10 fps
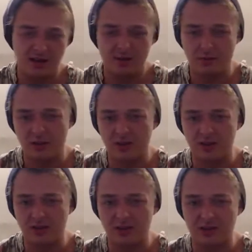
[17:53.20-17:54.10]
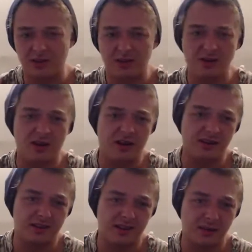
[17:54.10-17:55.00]
which is not
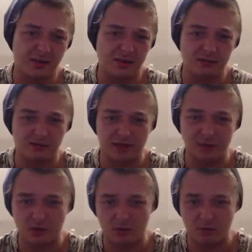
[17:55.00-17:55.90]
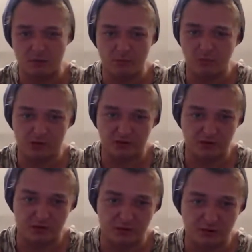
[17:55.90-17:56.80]
ideal. It's not really what I want to
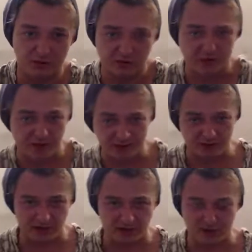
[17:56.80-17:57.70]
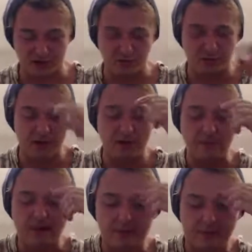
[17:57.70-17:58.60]
do, if anything, in farming.
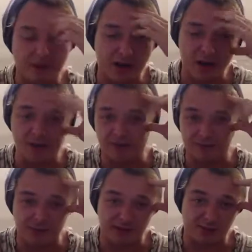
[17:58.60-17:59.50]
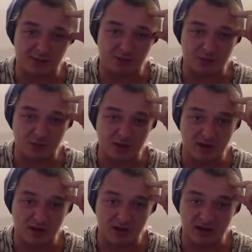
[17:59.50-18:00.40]
But I bet it pays pretty
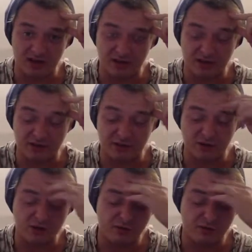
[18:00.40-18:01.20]
well, and it looks like a very cool